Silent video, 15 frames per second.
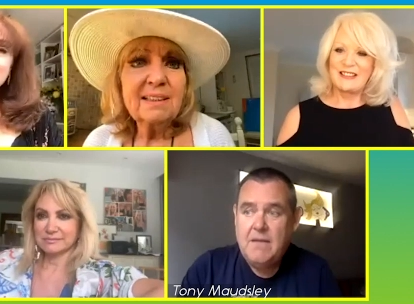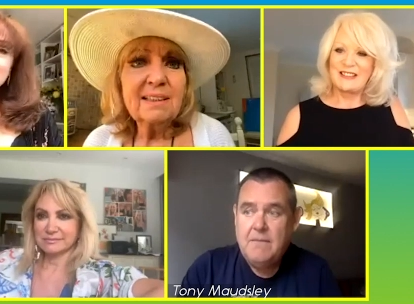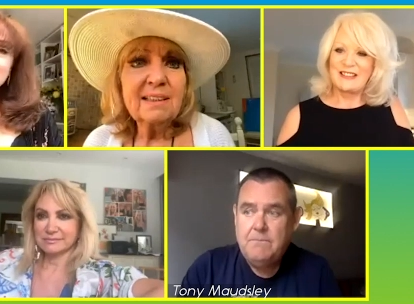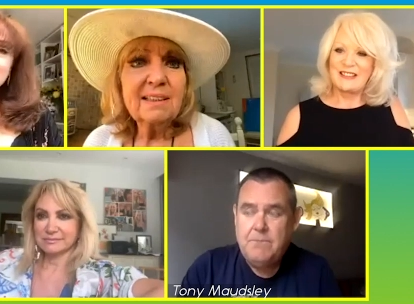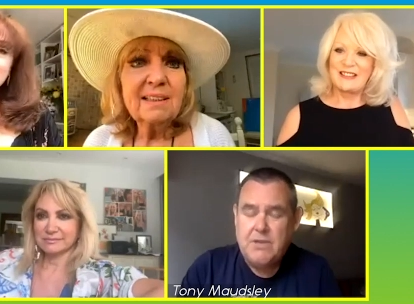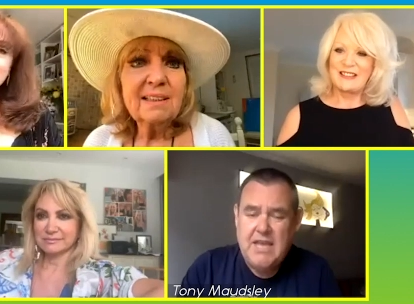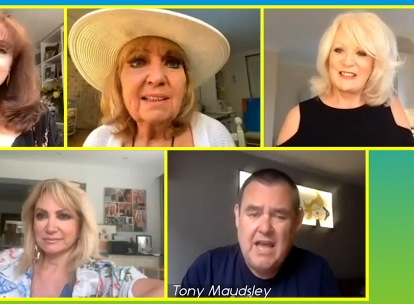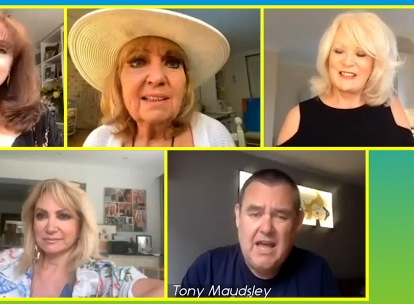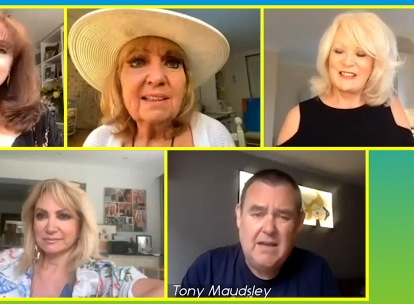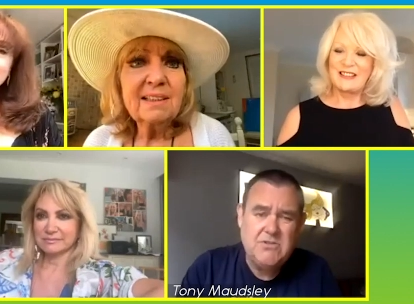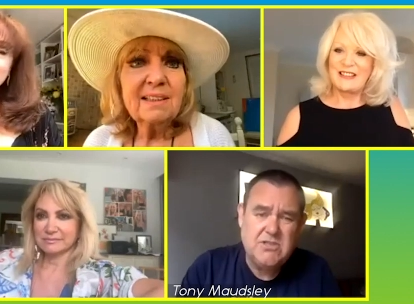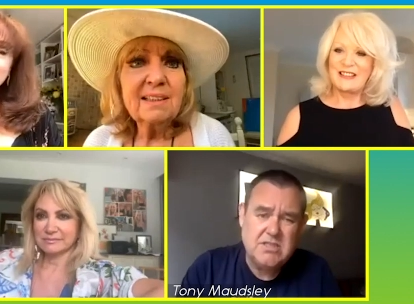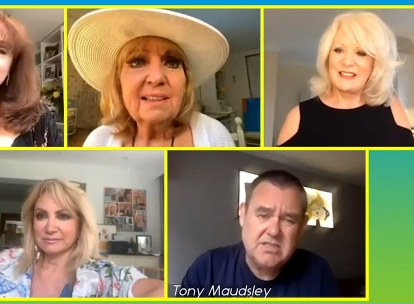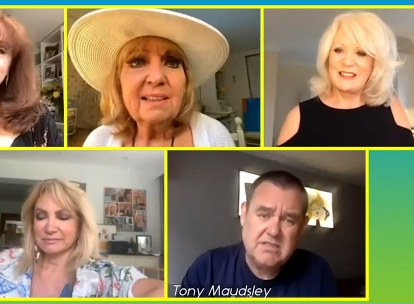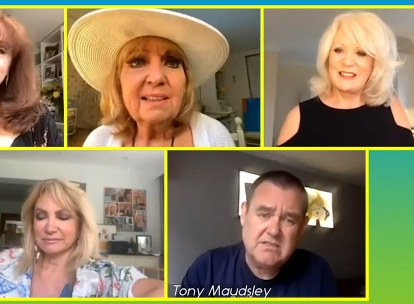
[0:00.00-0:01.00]
Speaker 1: but yeah, I'm
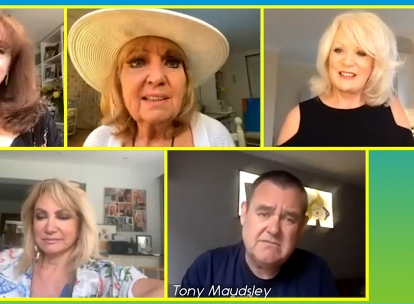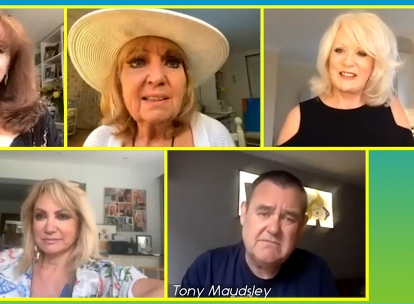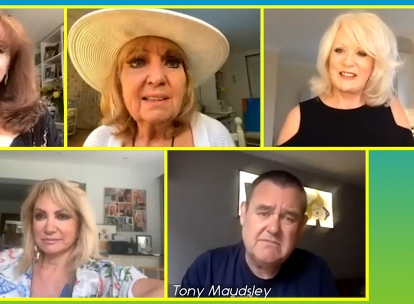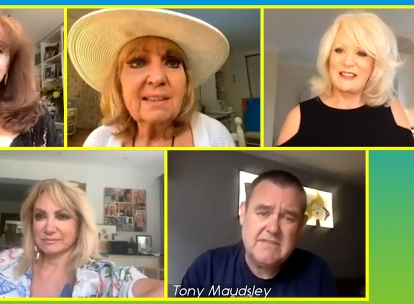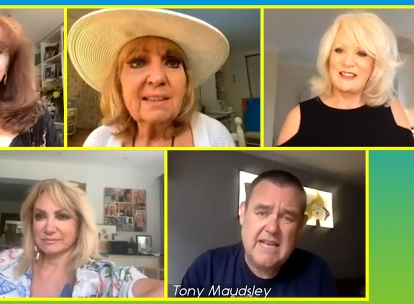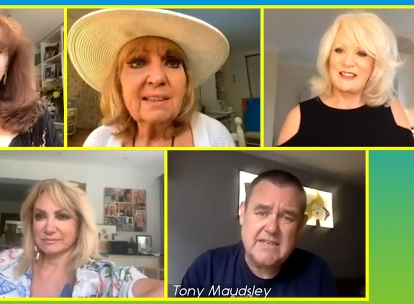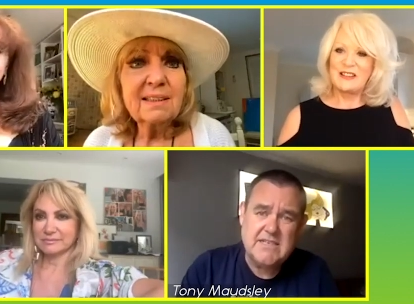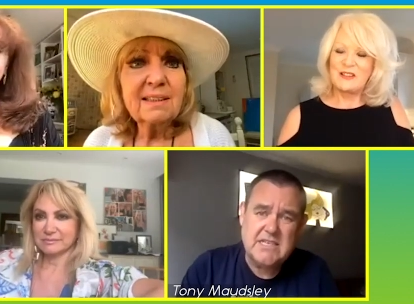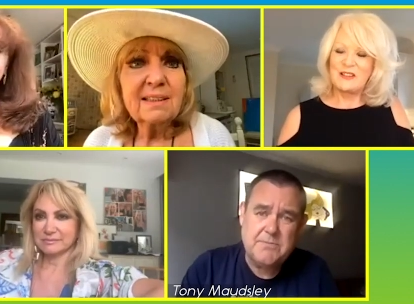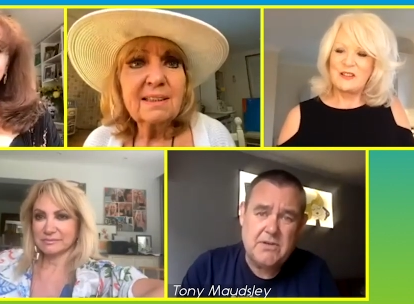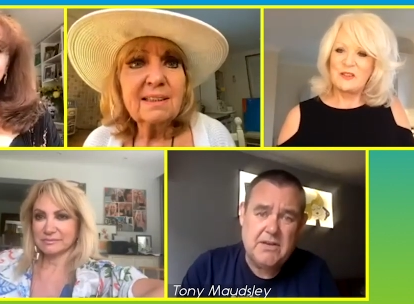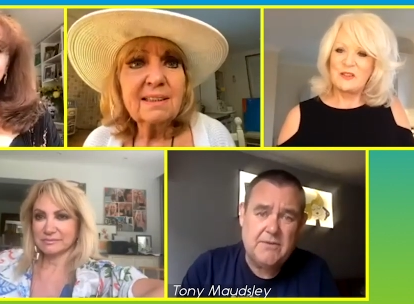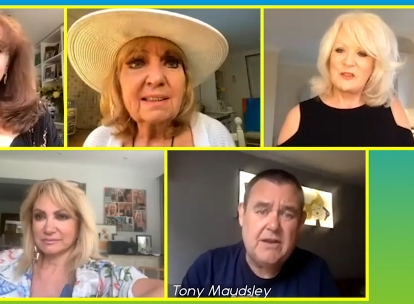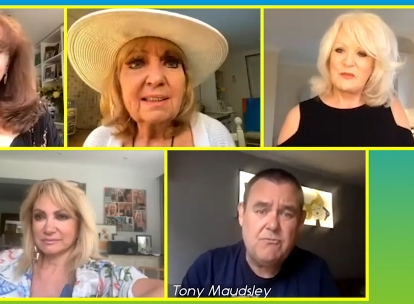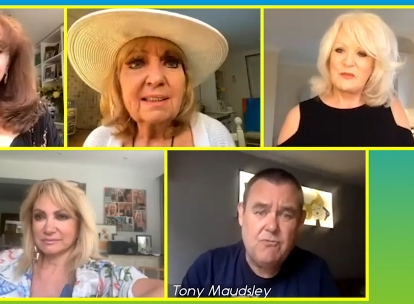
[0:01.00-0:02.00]
just yeah,
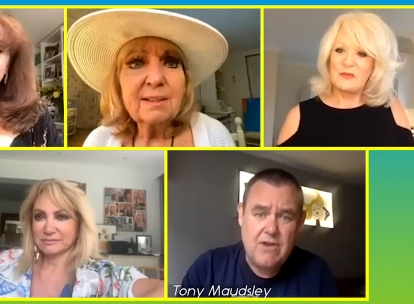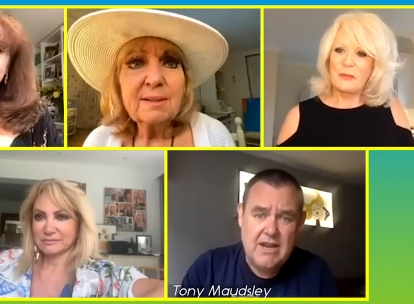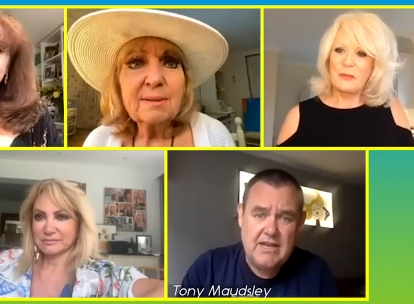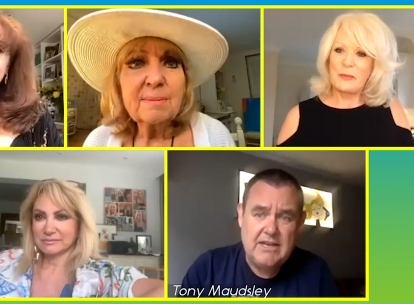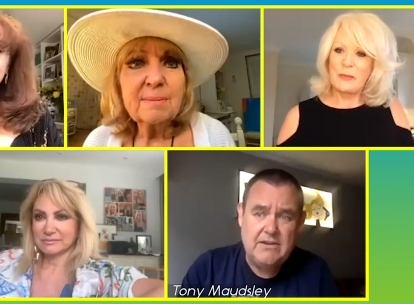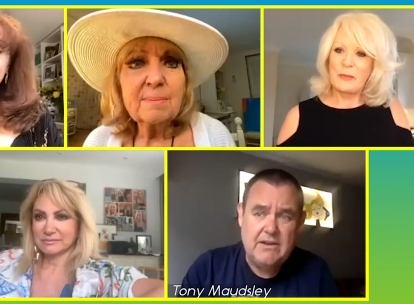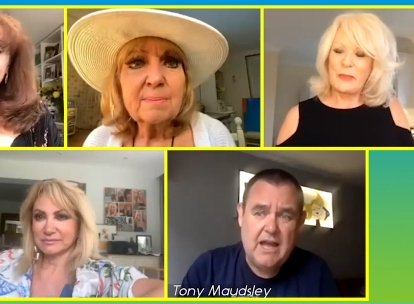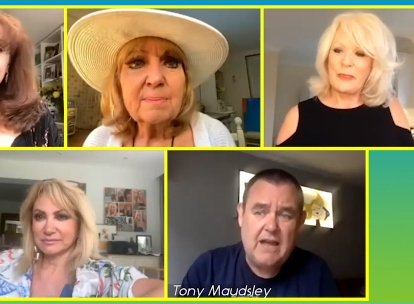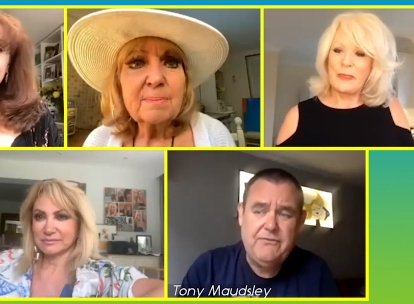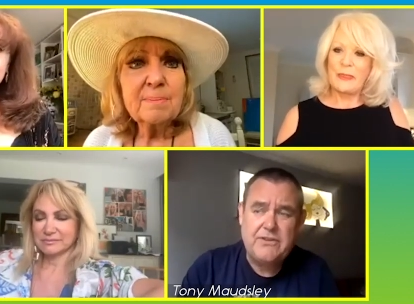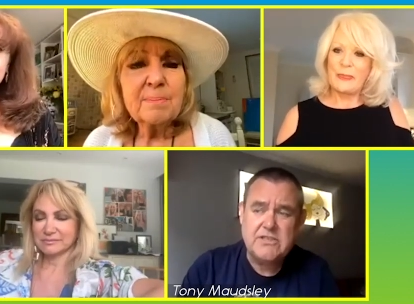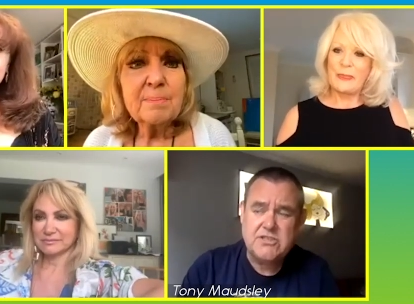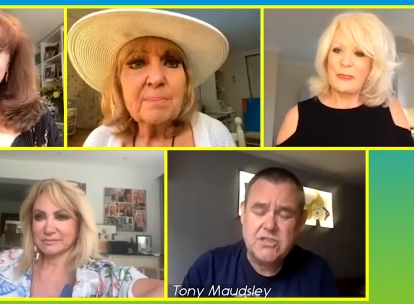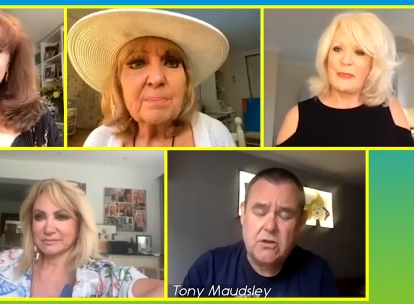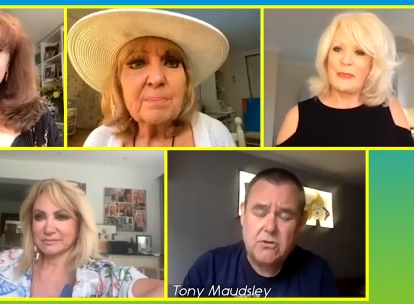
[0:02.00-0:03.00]
Now, I really, I
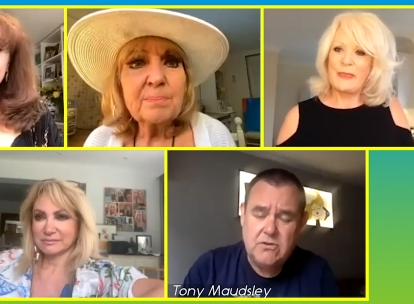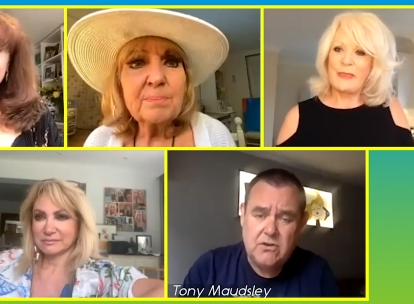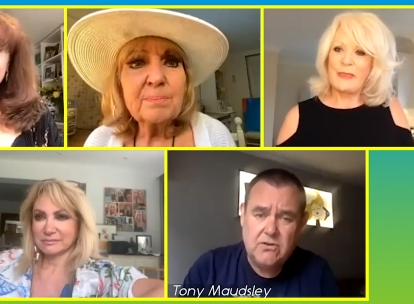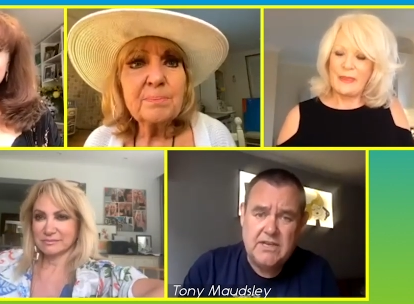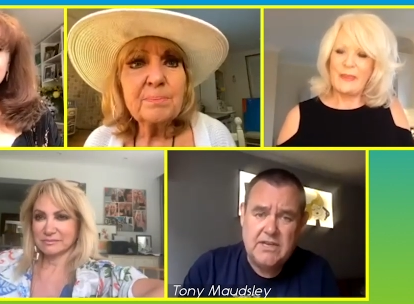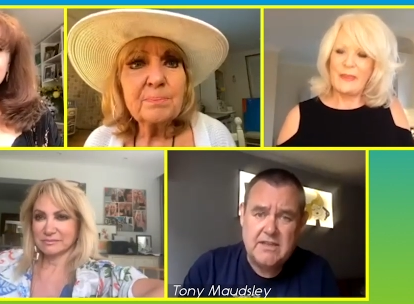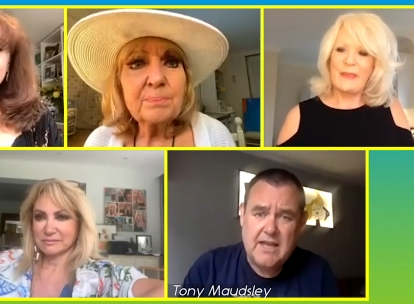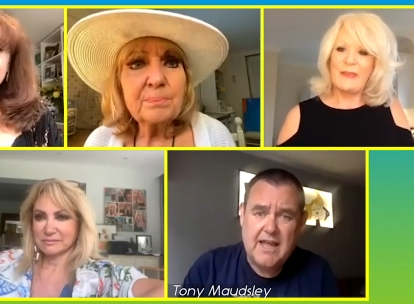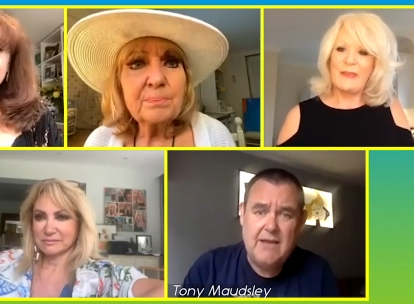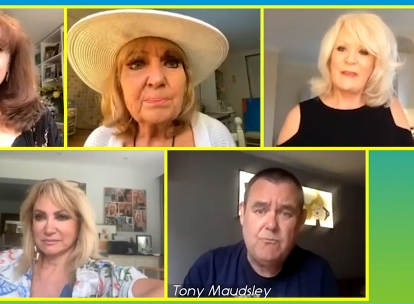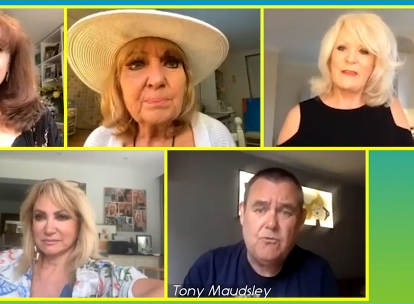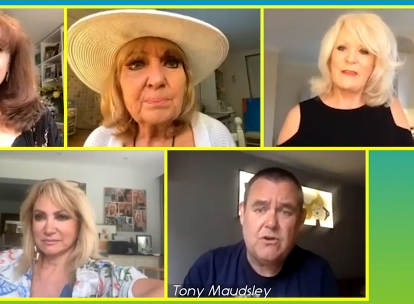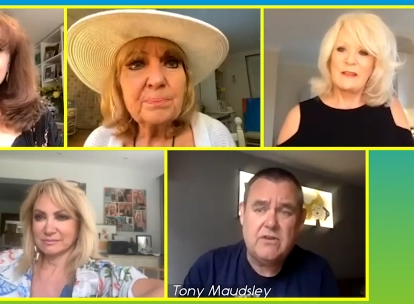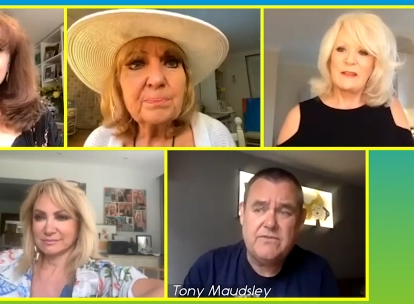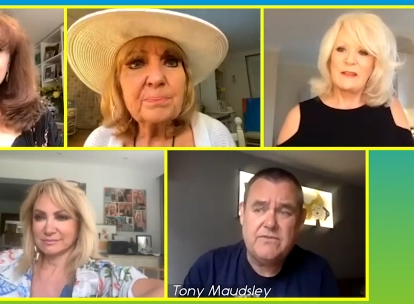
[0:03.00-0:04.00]
feel so lucky that I'm one of